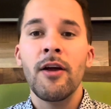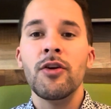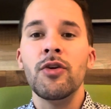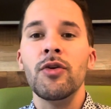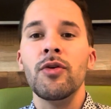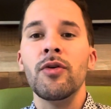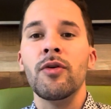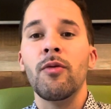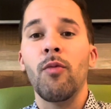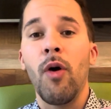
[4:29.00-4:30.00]

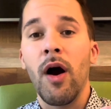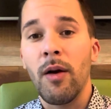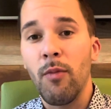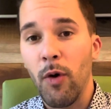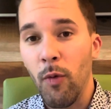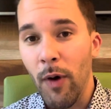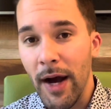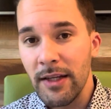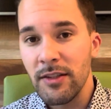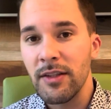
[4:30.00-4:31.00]
to walk more
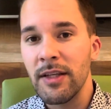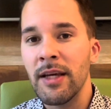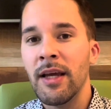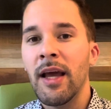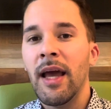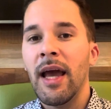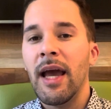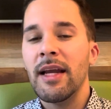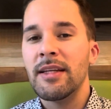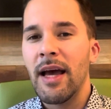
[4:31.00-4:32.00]
wisely,
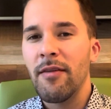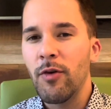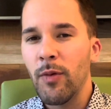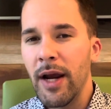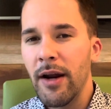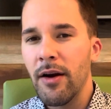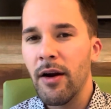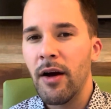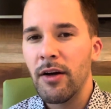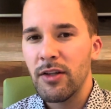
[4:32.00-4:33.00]
and to have greater
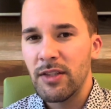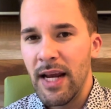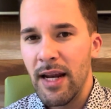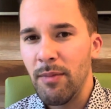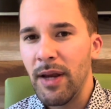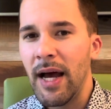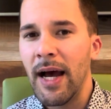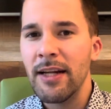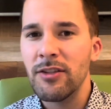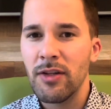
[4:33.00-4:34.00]
understanding
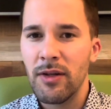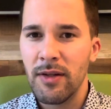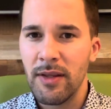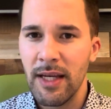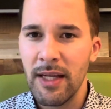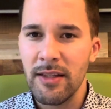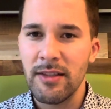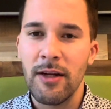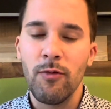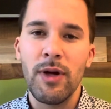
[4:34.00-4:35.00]
behind certain things
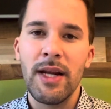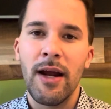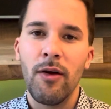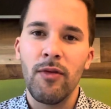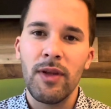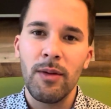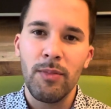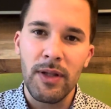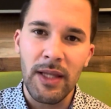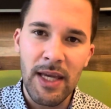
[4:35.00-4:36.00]
that we not only
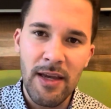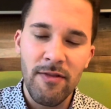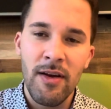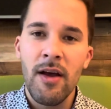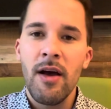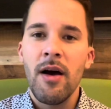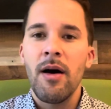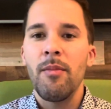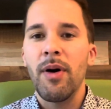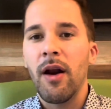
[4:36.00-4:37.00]
believe,
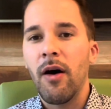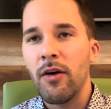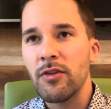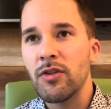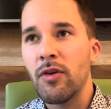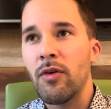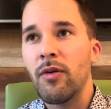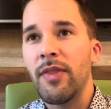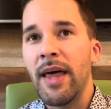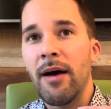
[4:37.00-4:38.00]
but also
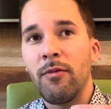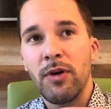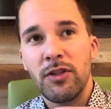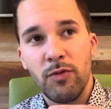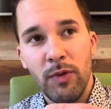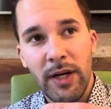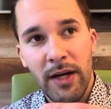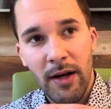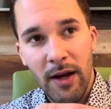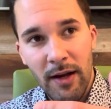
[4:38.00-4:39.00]
that which
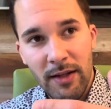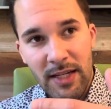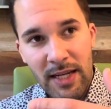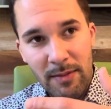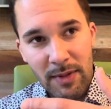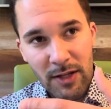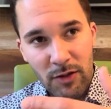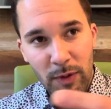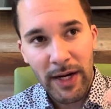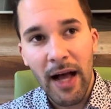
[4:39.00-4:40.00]
we deem is
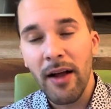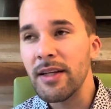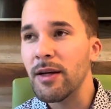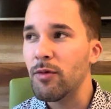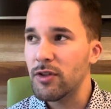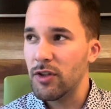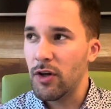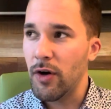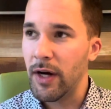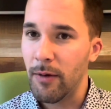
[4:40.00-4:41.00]
reality and what's
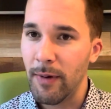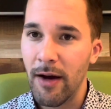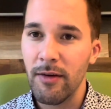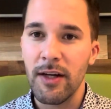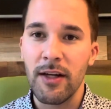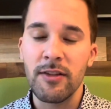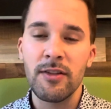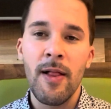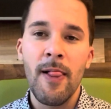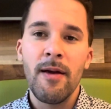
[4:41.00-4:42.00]
occurring around us.
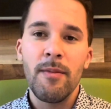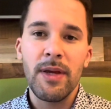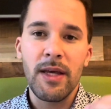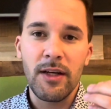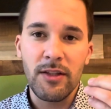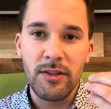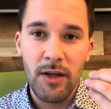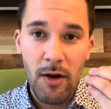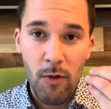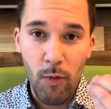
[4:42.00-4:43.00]
Because
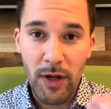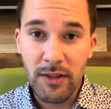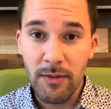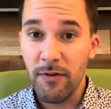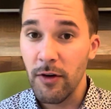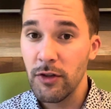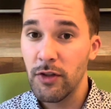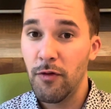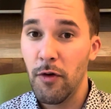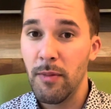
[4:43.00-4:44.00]
wisdom, first
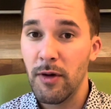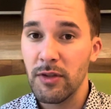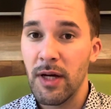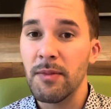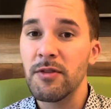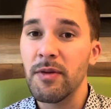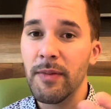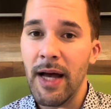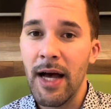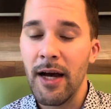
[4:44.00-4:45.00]
and foremost, comes from
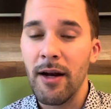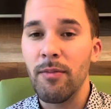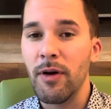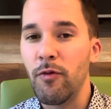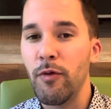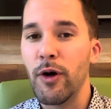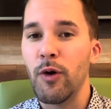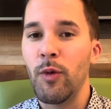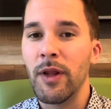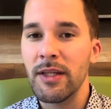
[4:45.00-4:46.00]
God, but if we are
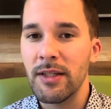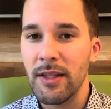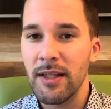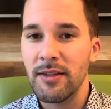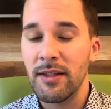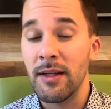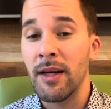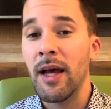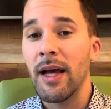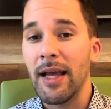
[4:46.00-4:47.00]
willing to listen,
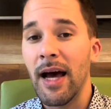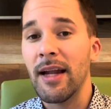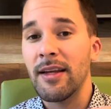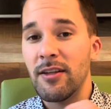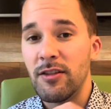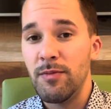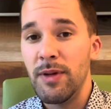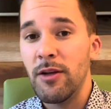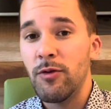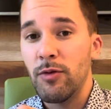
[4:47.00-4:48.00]
God can
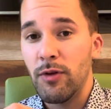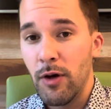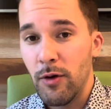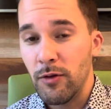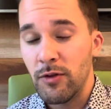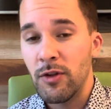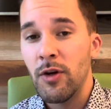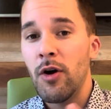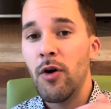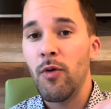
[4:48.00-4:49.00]
speak through those
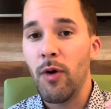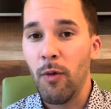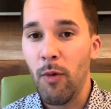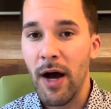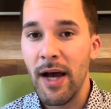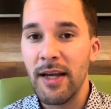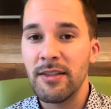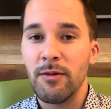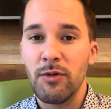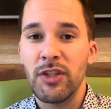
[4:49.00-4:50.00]
who are wise
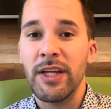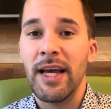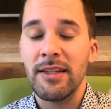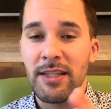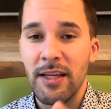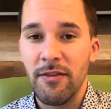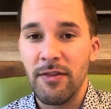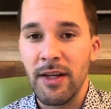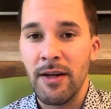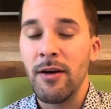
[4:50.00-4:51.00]
and which He has
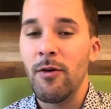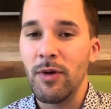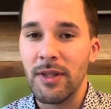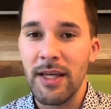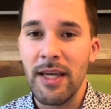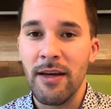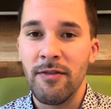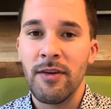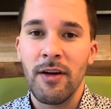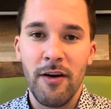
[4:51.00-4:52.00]
gifted with the
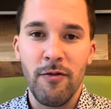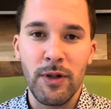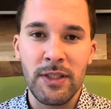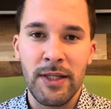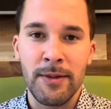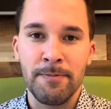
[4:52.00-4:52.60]
gift of wisdom.